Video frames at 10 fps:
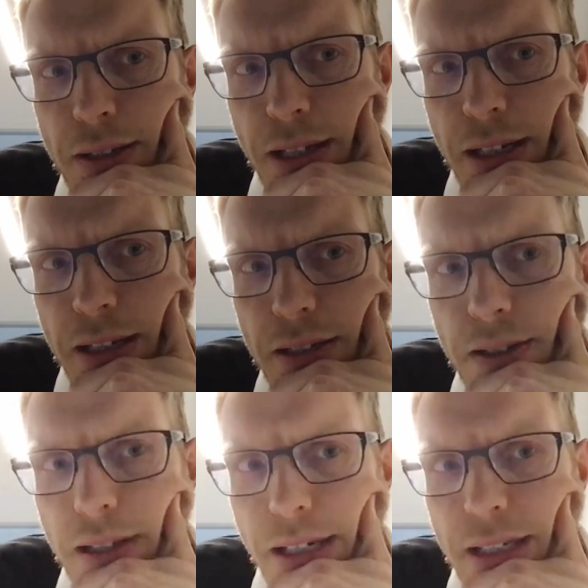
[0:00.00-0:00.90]
say is
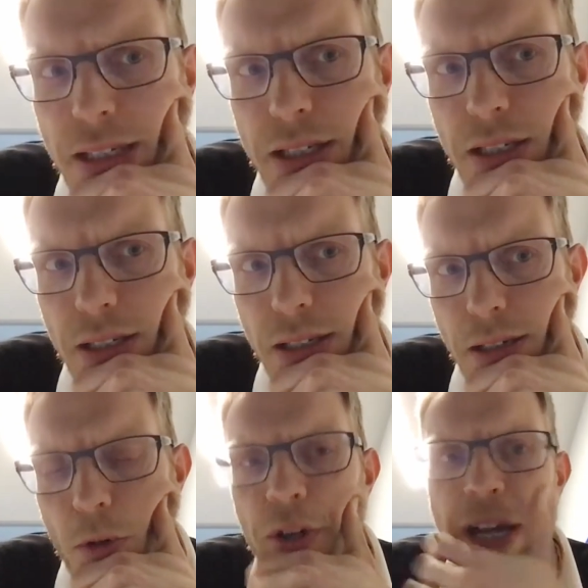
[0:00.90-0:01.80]
that
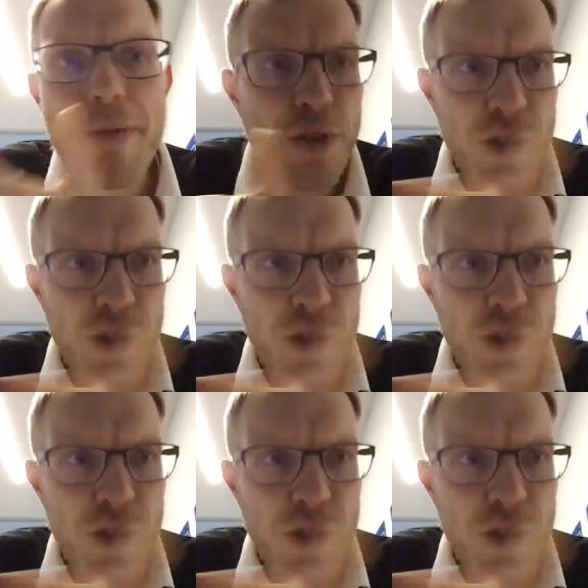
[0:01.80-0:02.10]
on average,